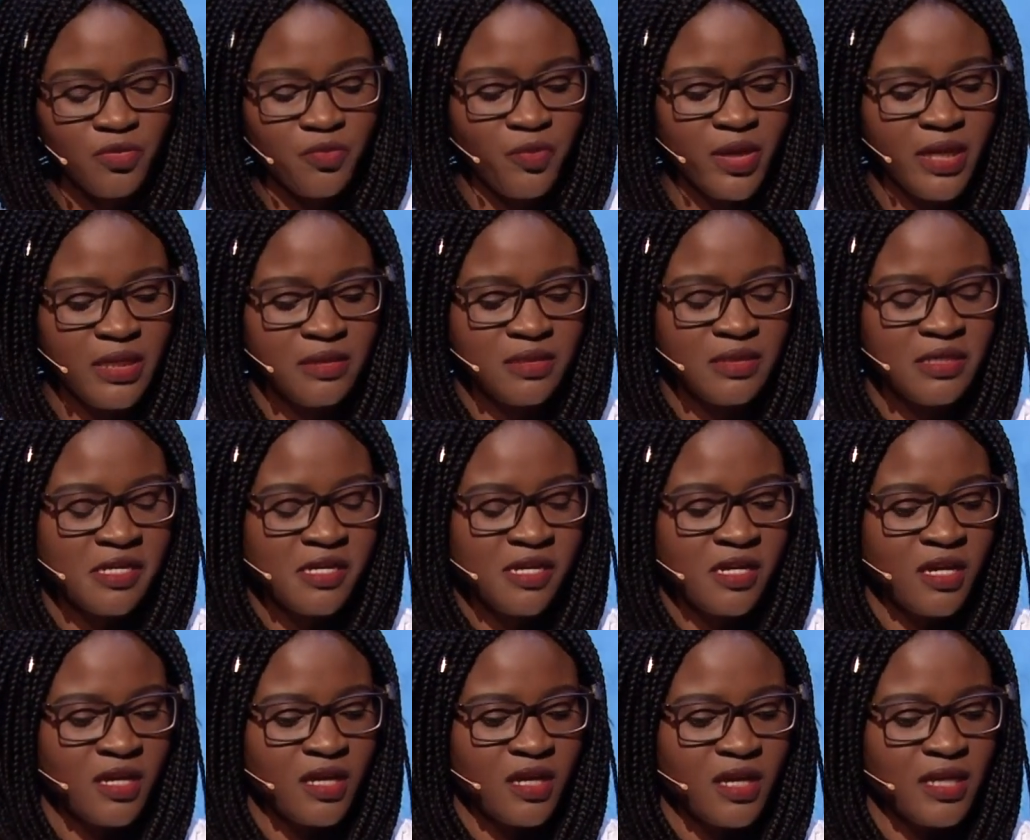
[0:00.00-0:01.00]
When
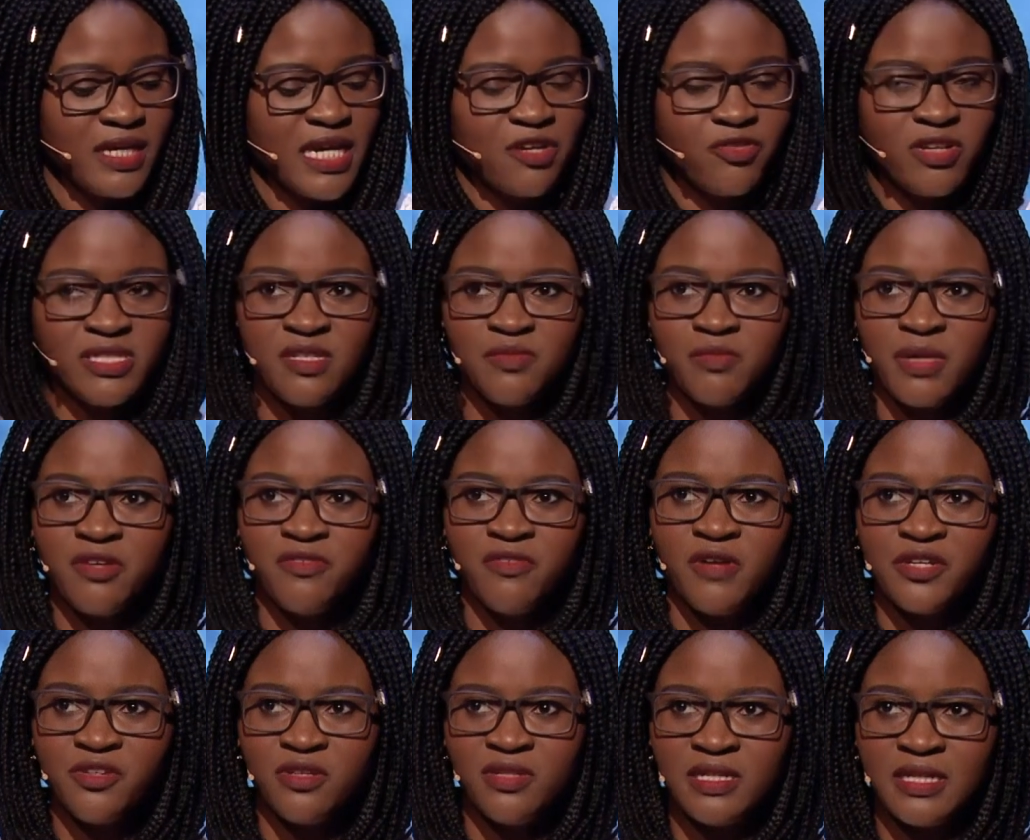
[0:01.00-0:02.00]
he arrested my
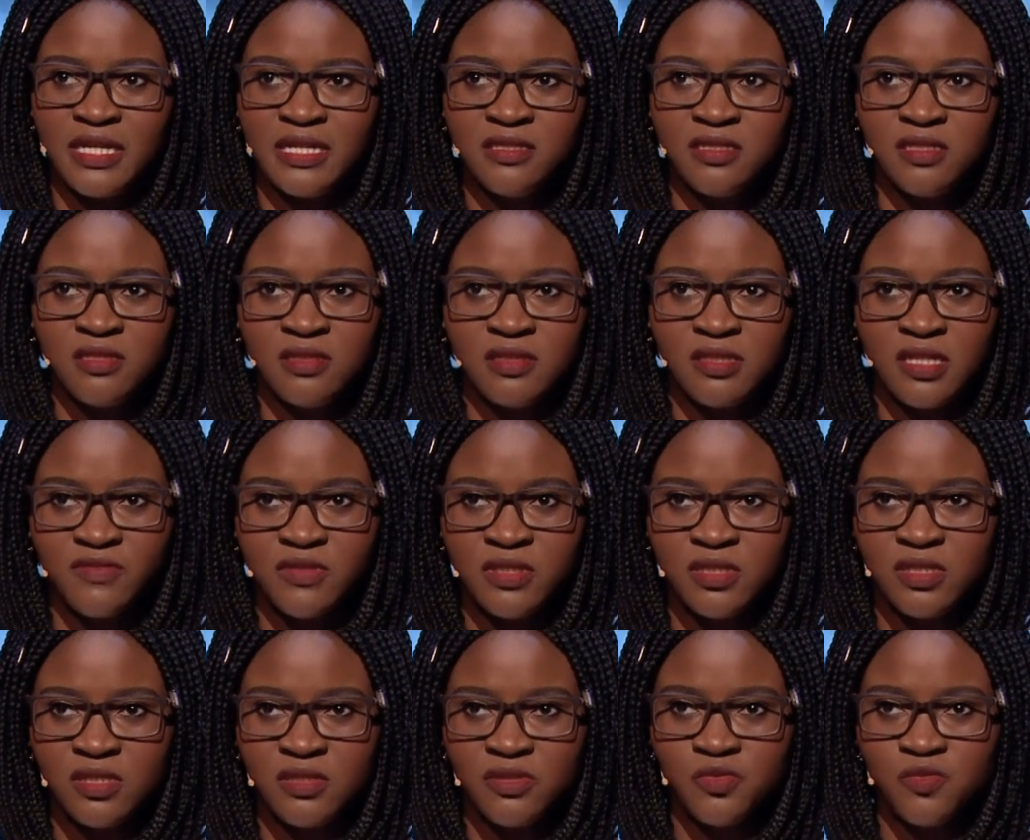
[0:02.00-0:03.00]
father in the
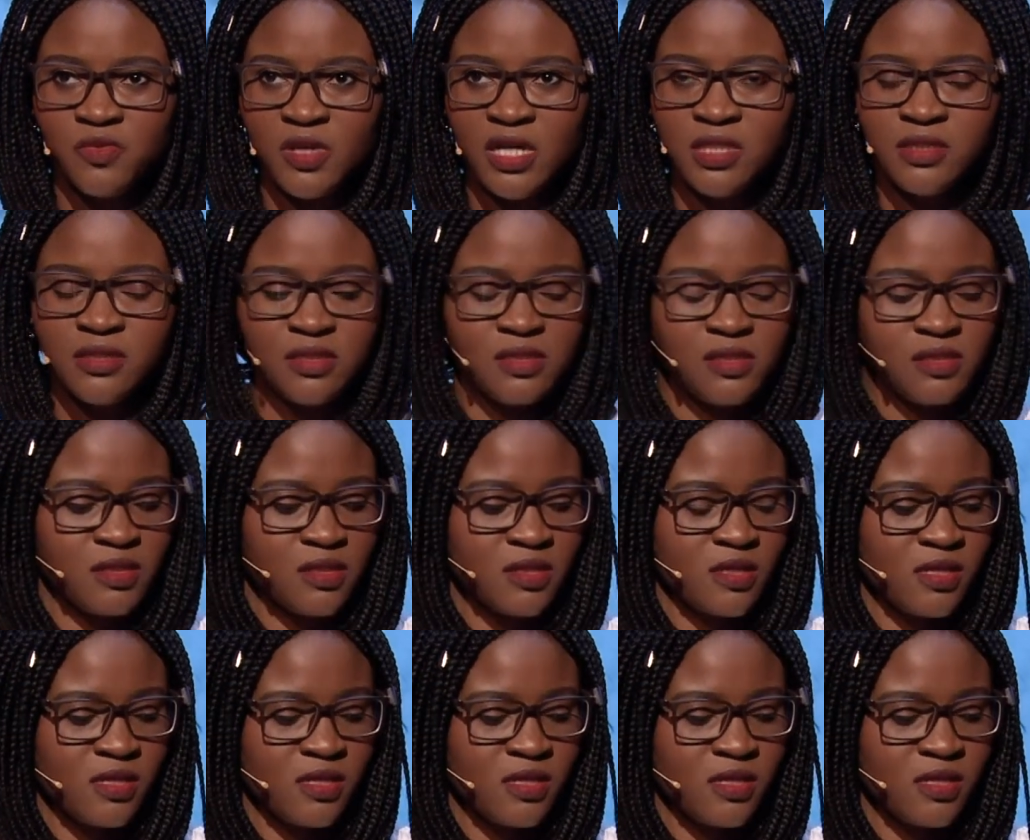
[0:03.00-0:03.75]
1970s once,